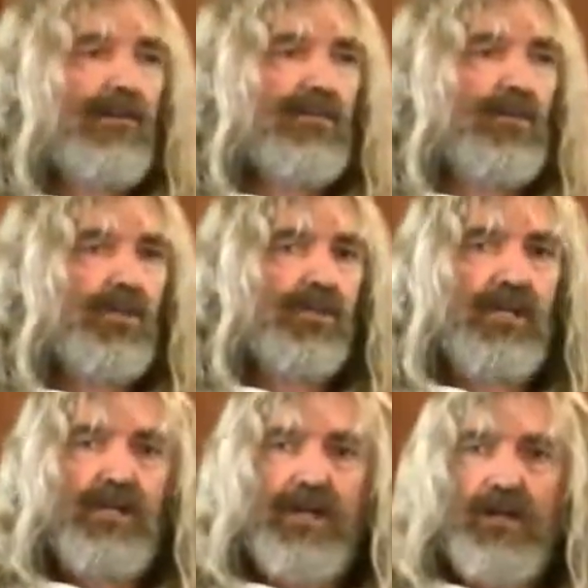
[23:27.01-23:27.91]
of the boat."
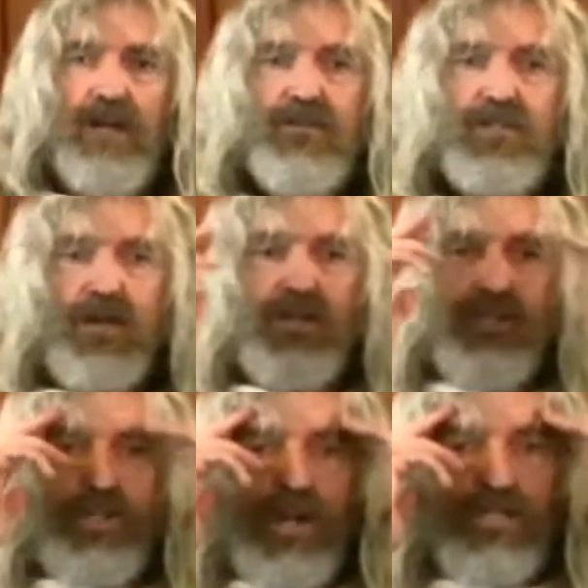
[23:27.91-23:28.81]
And all of a sudden John